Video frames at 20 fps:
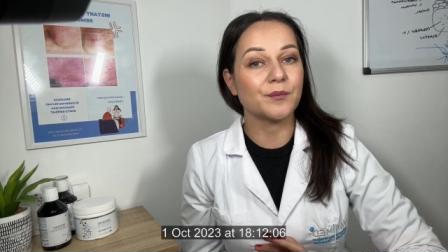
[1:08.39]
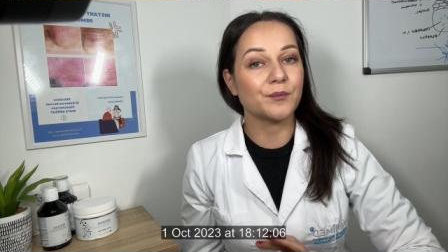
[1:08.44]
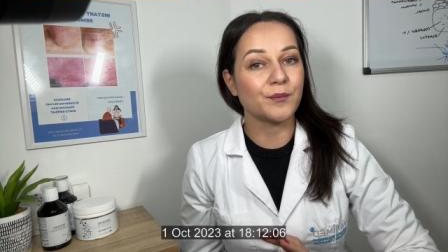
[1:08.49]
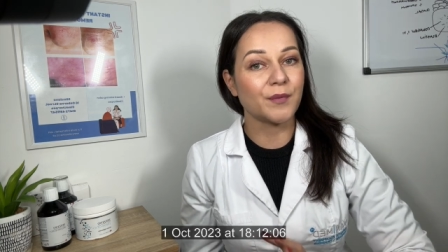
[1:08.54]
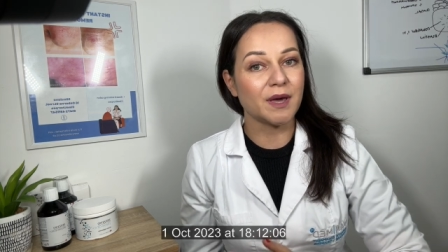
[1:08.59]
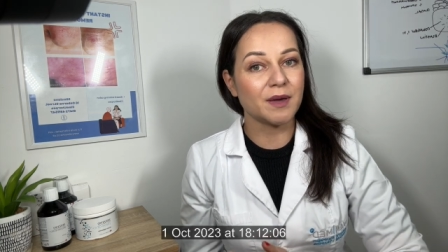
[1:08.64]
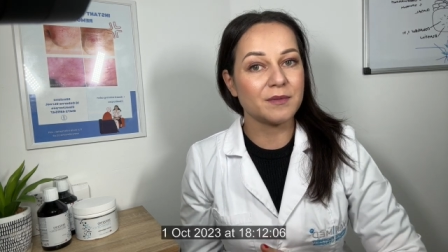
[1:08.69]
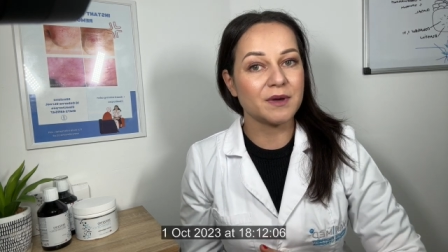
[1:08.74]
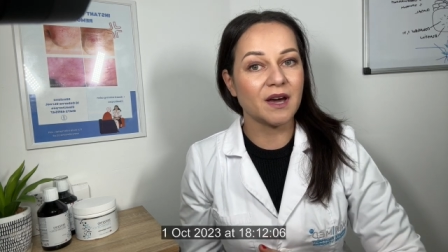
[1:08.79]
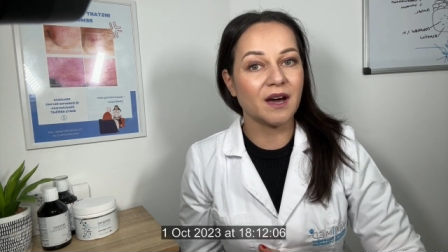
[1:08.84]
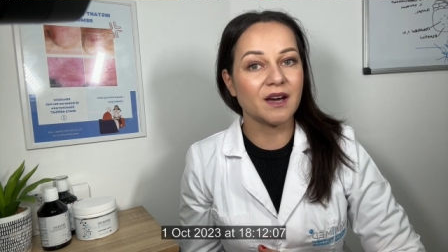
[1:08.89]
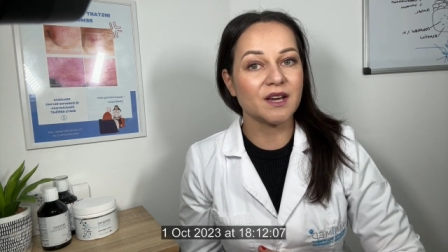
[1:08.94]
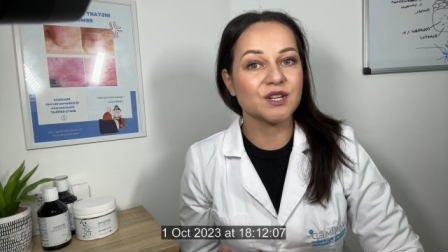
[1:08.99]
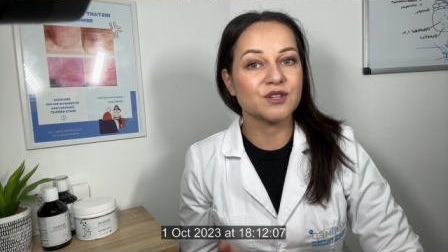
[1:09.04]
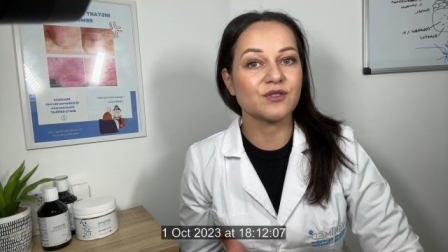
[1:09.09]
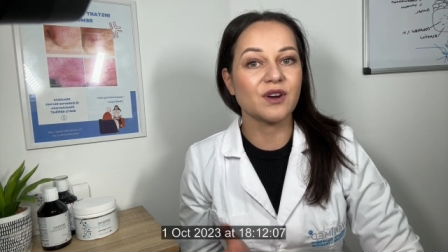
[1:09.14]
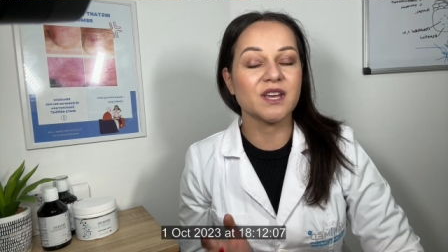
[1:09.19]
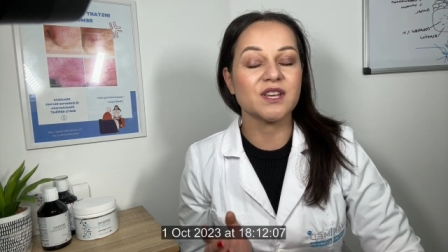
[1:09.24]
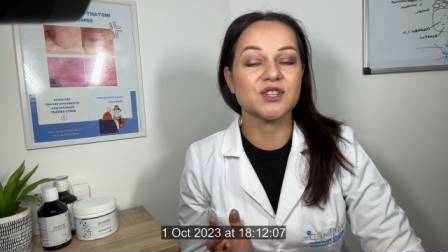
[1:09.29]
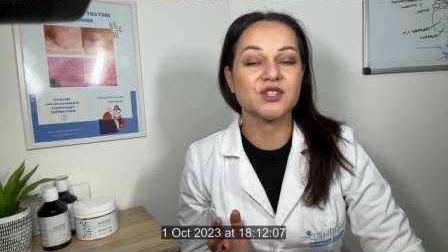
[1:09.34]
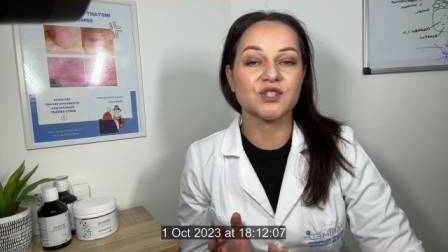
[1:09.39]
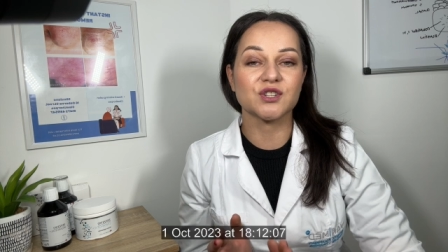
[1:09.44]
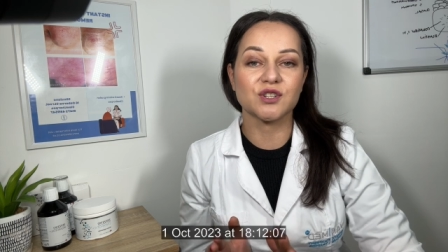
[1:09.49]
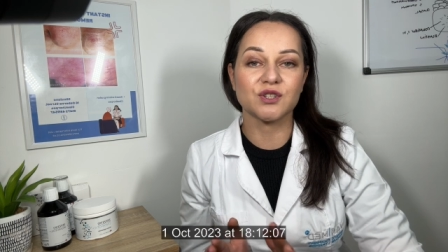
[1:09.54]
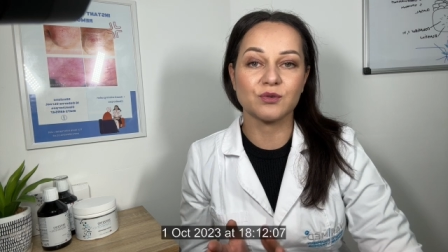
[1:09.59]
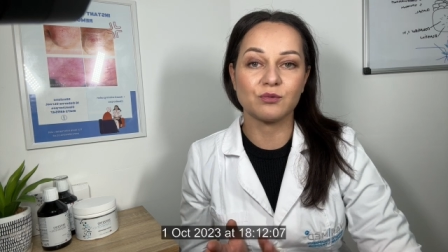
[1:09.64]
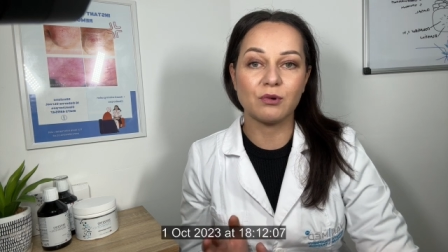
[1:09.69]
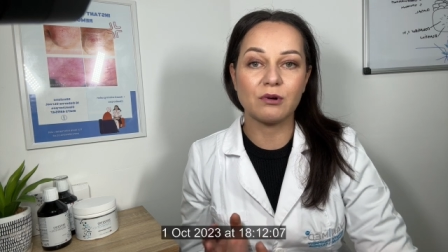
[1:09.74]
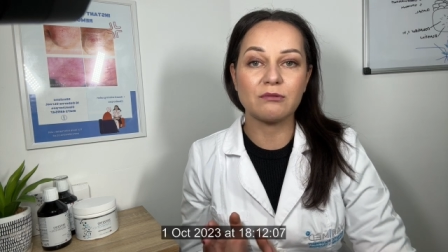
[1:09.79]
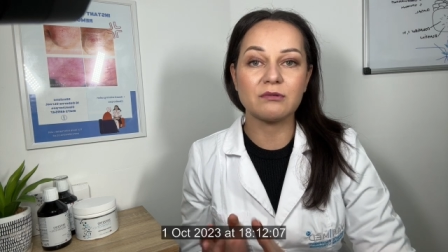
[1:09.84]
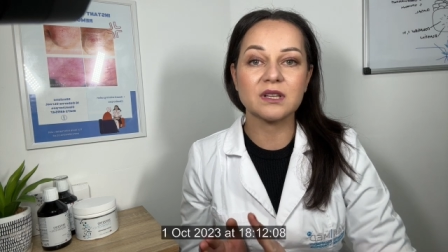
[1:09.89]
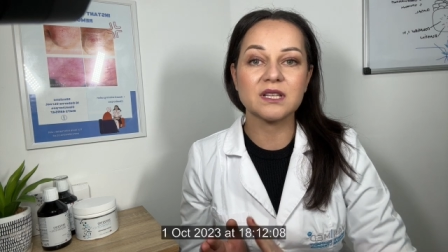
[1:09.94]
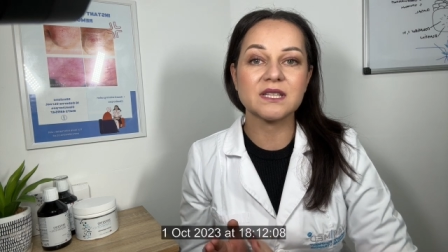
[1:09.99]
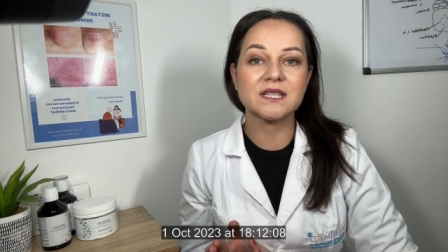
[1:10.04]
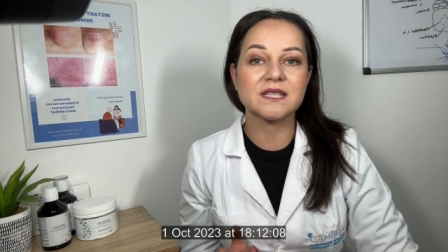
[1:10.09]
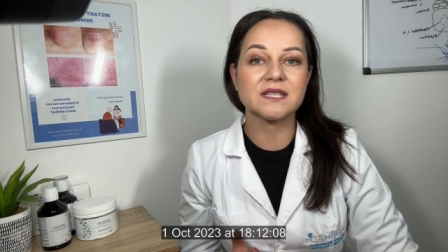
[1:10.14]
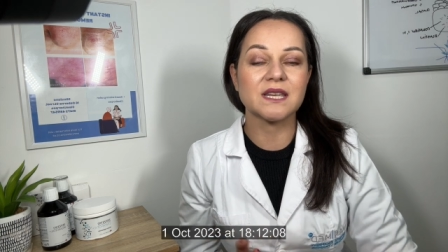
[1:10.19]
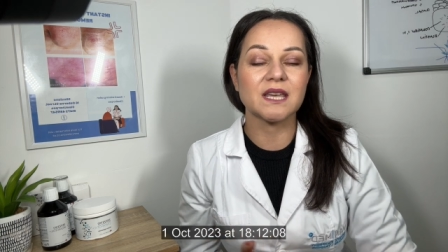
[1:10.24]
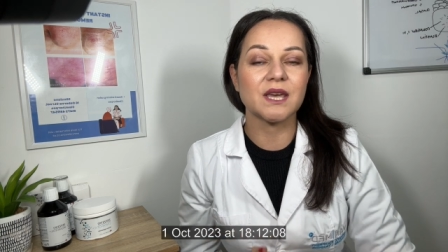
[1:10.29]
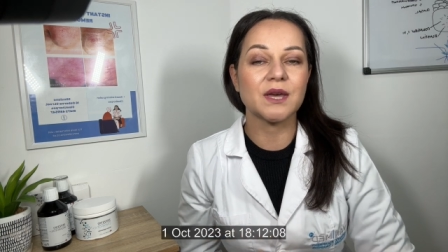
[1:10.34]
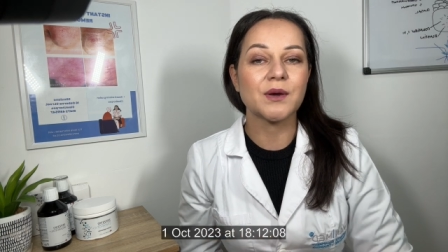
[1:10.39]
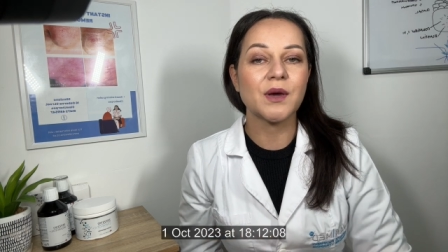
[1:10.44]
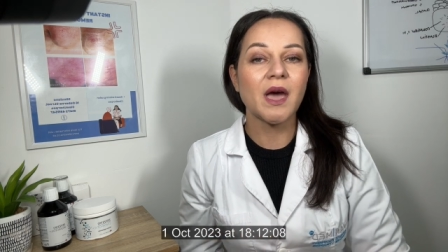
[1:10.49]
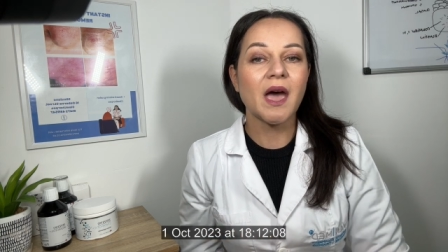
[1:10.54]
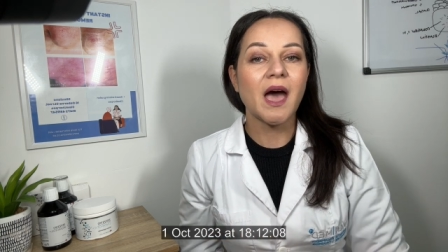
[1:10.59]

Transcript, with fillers: maybe hydration, we will see,